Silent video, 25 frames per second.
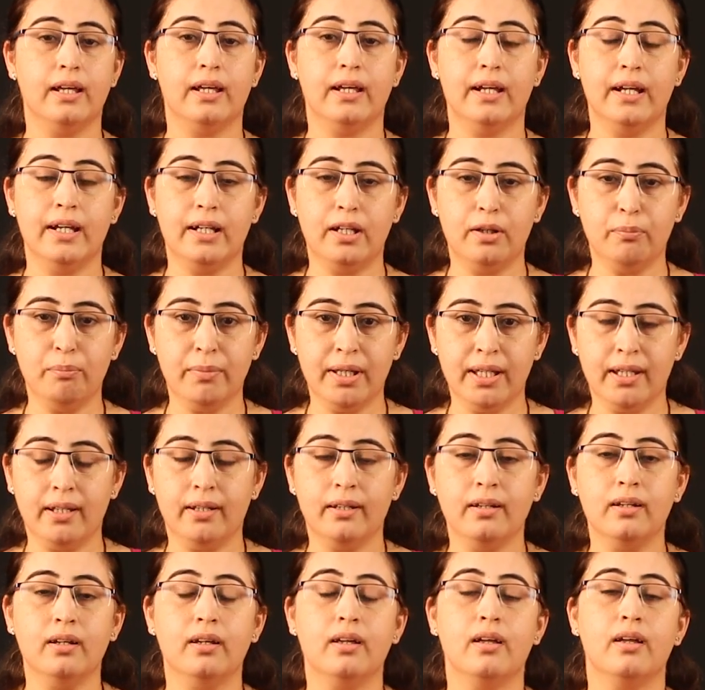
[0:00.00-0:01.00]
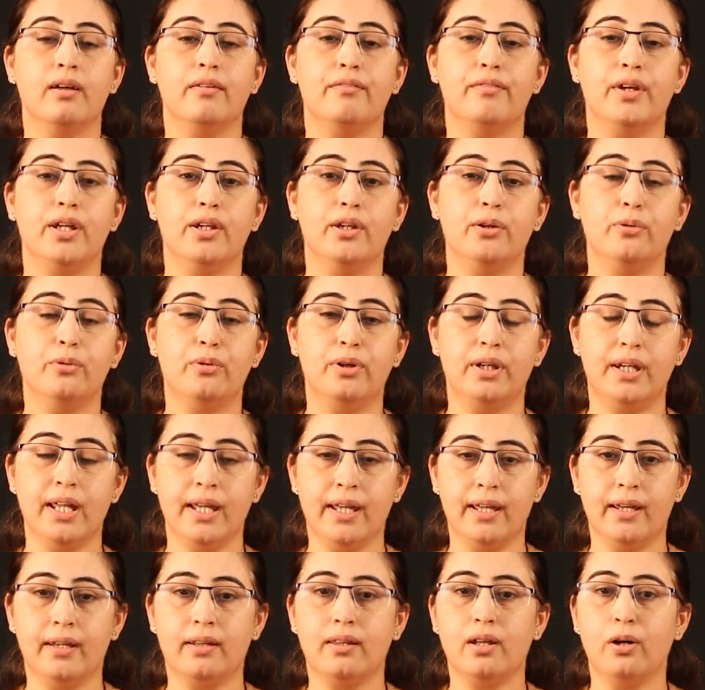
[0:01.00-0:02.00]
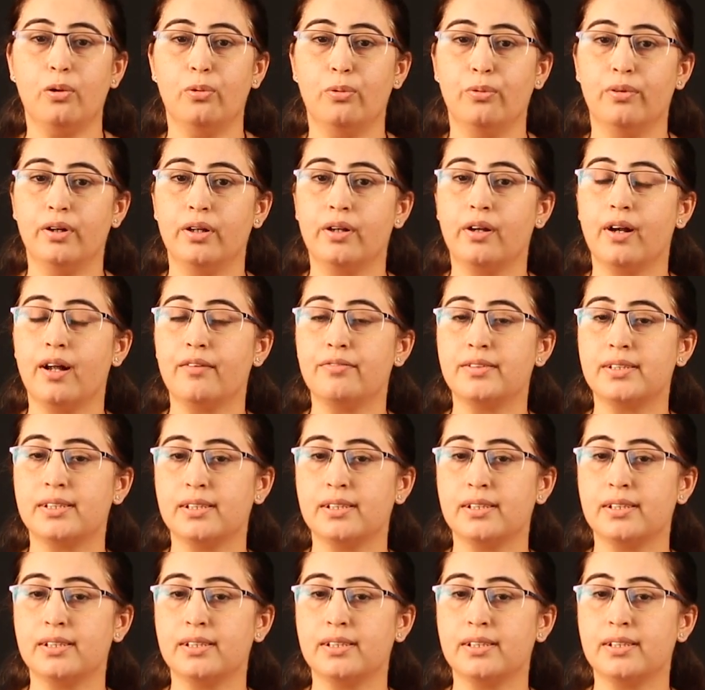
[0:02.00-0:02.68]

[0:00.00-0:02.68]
It means when you take the overdraft